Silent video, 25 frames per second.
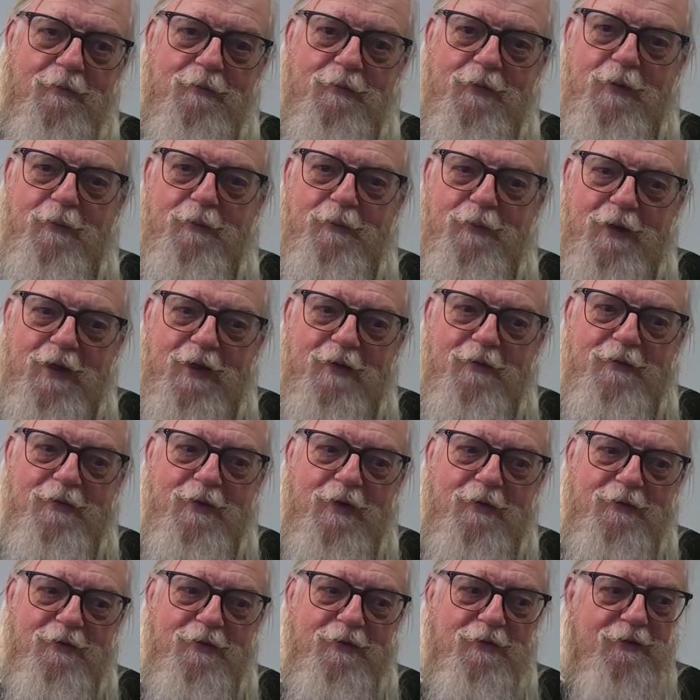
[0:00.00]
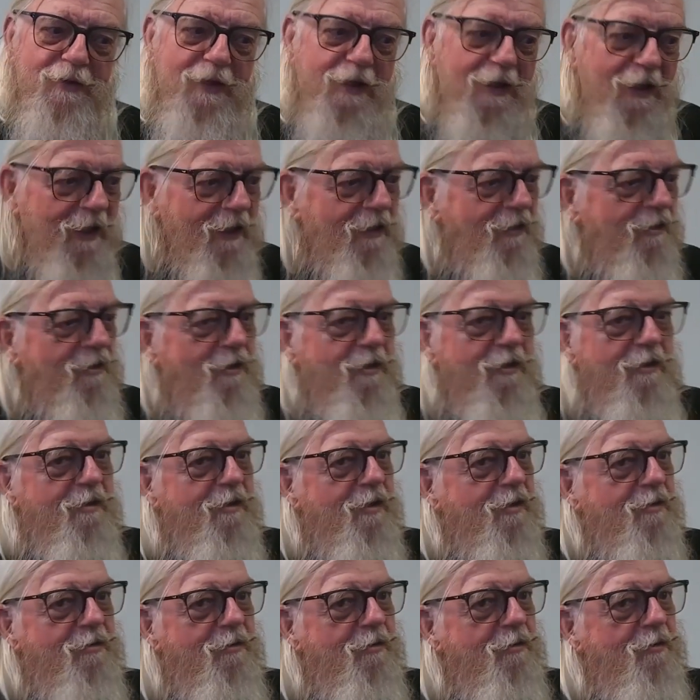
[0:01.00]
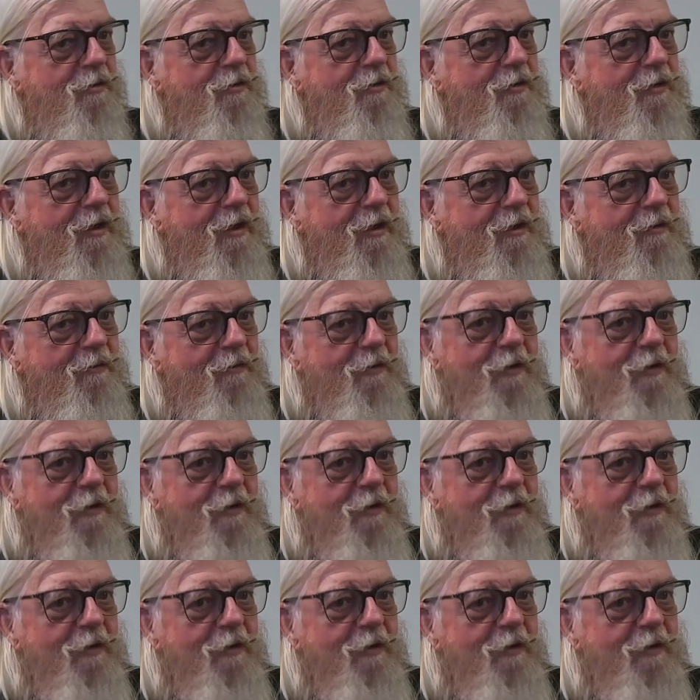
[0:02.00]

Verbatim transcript: Be brave enough to say, "Hey, look, let's not do that."